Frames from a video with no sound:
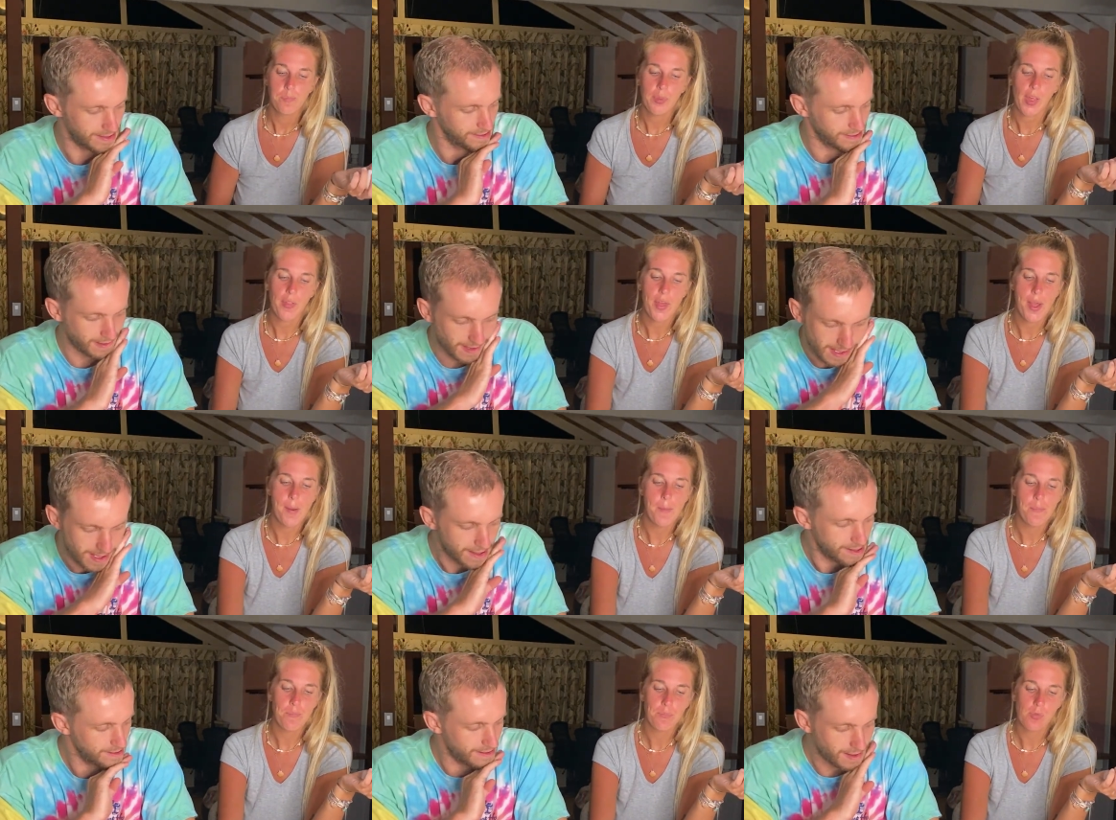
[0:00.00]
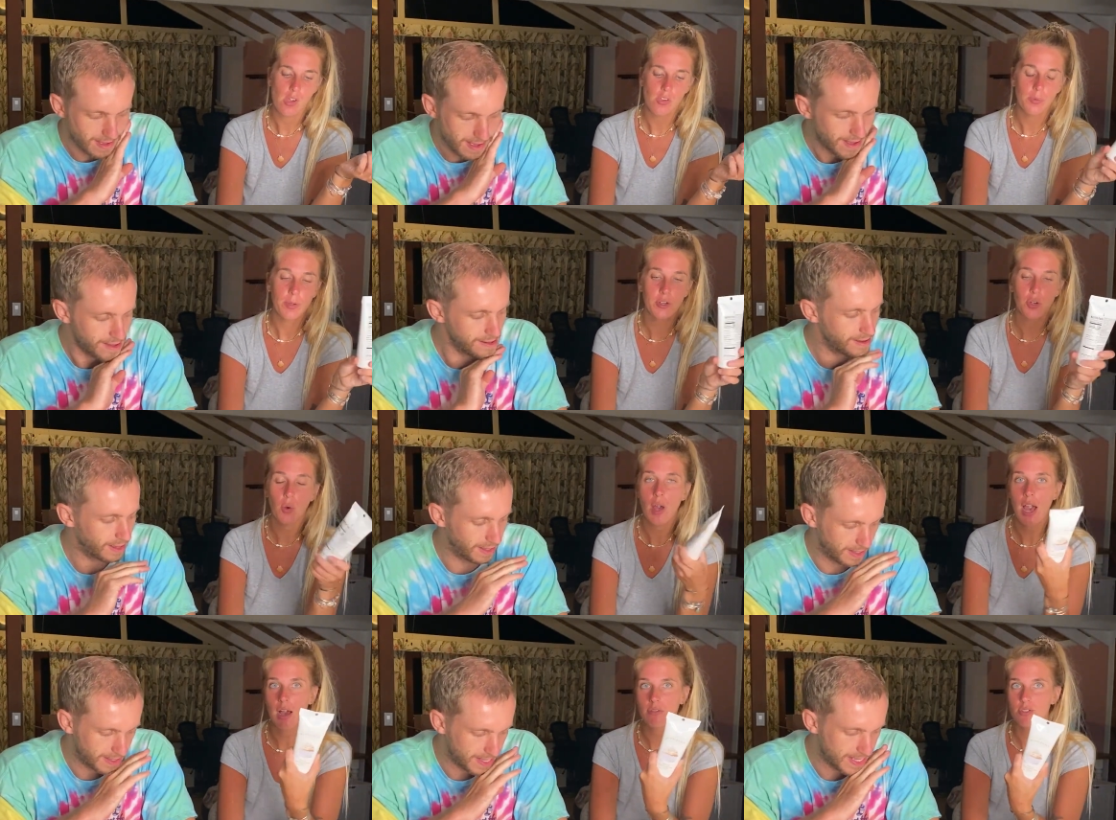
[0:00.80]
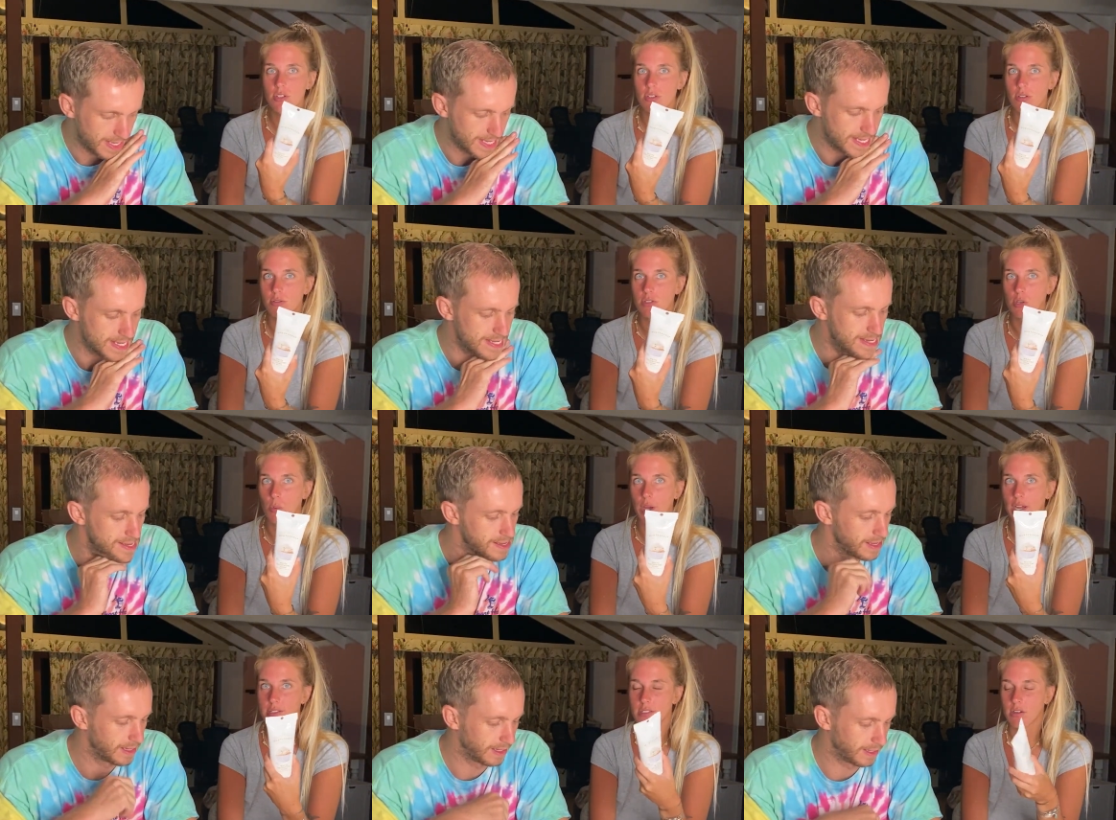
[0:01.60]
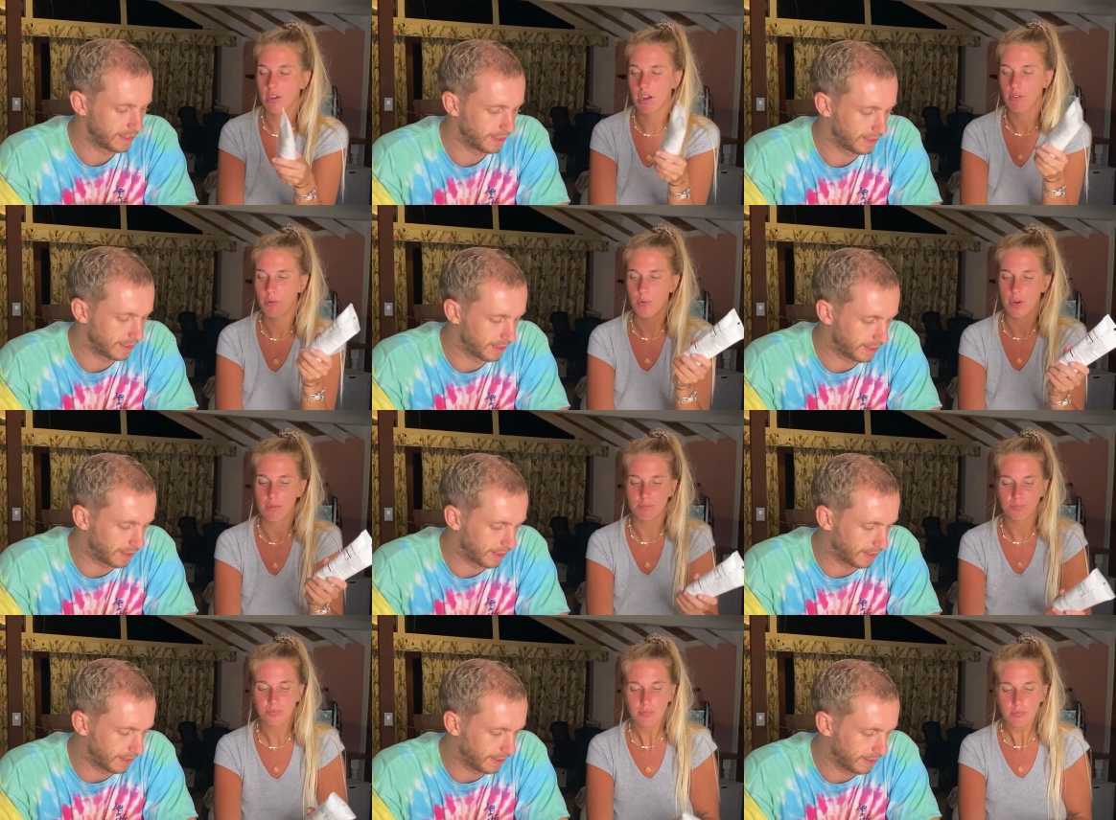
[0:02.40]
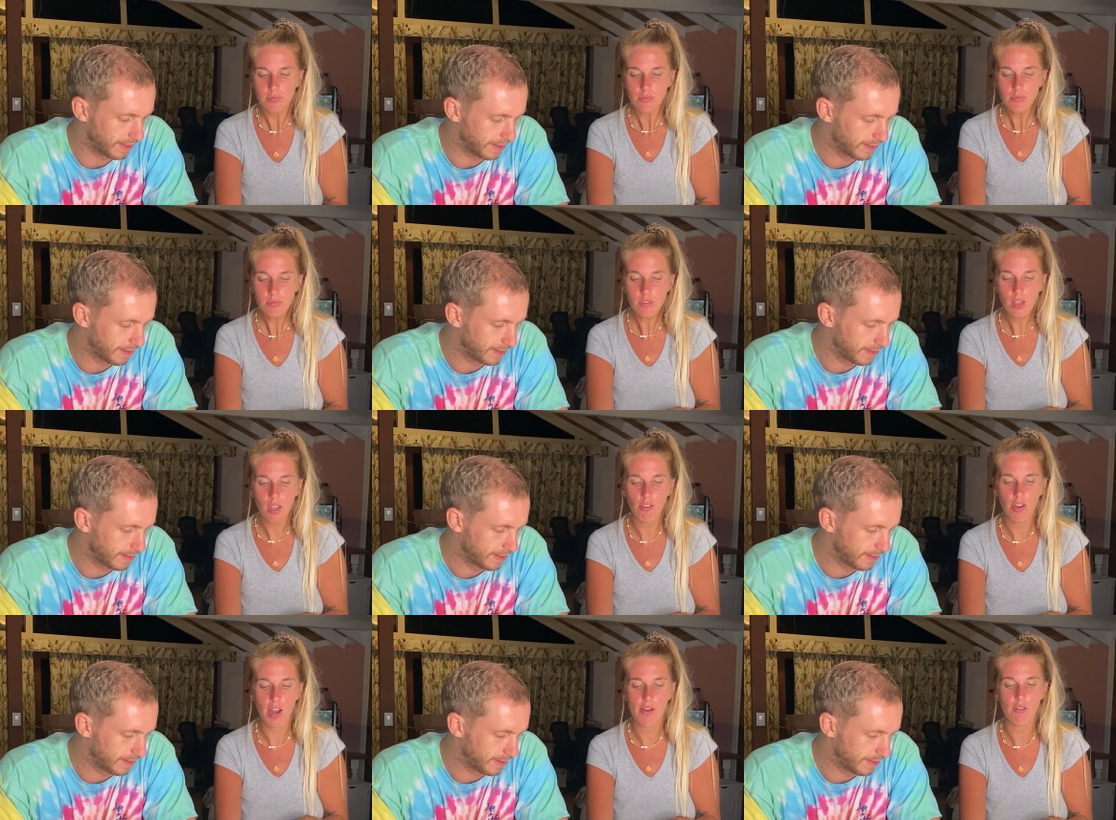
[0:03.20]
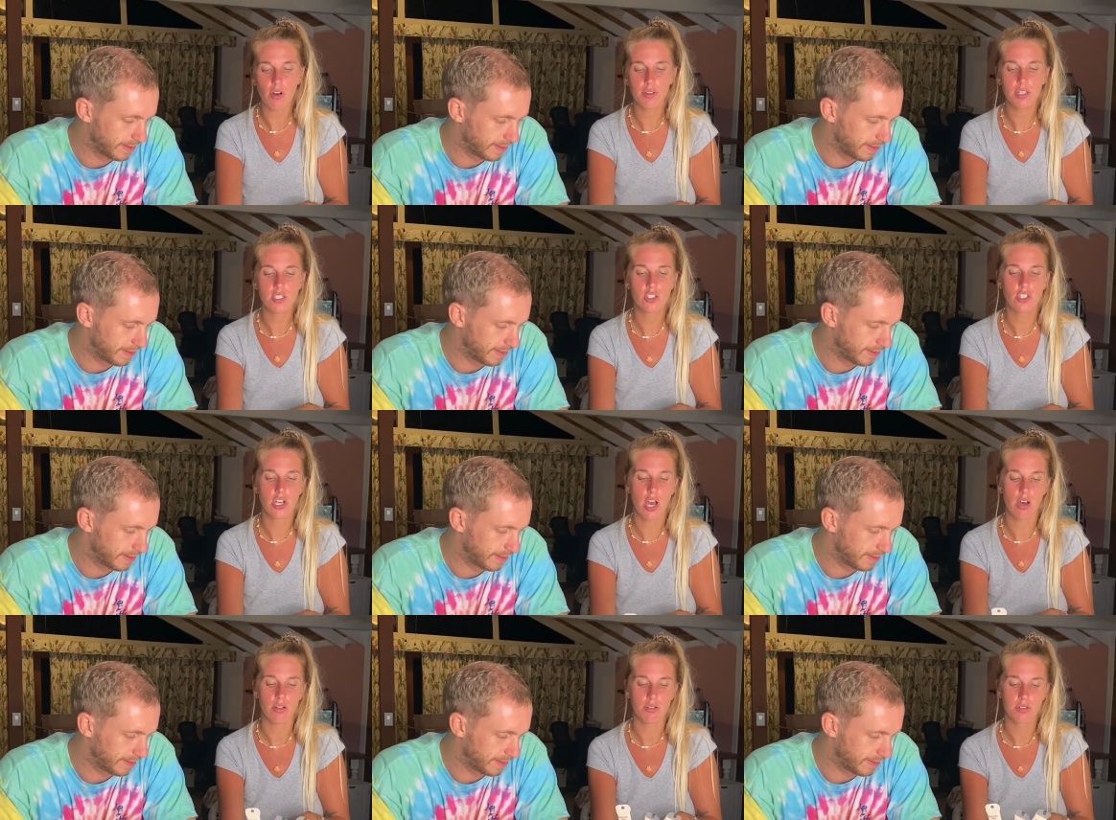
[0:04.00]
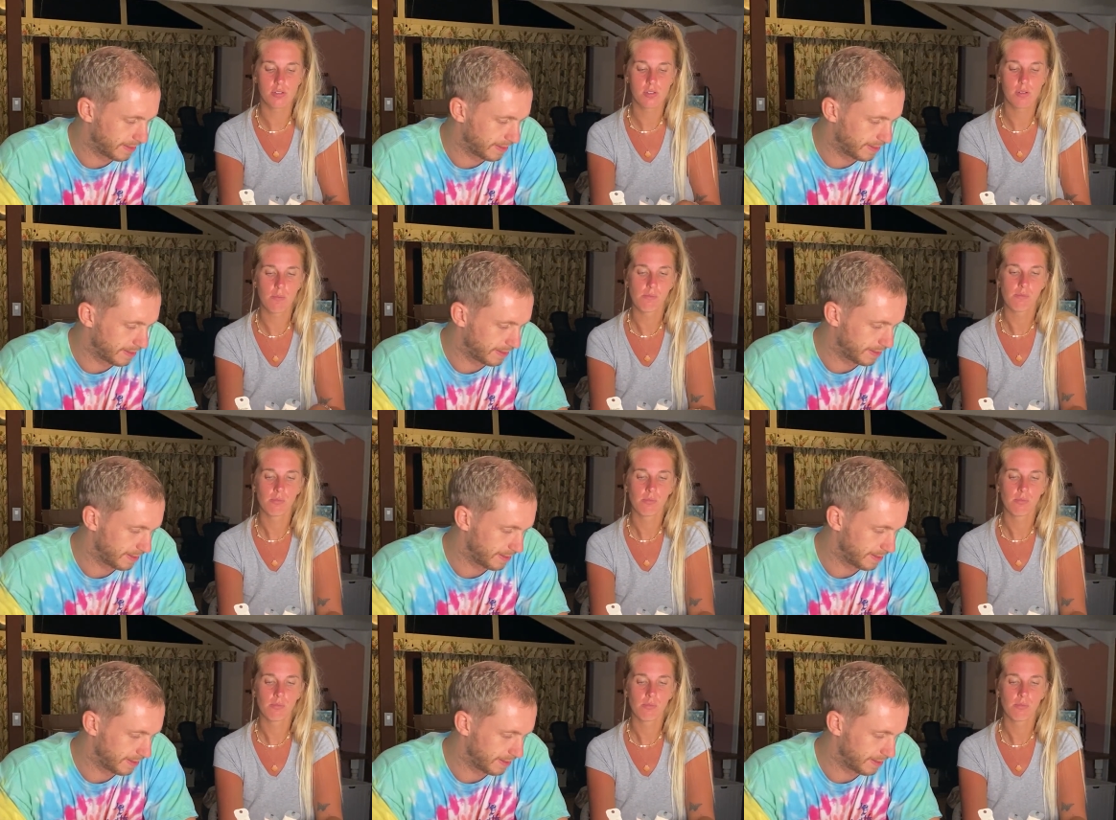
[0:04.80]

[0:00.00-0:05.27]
Speaker 1: And then I mean you don't have to use the white icing on everyone. Uh, and then I have all these gels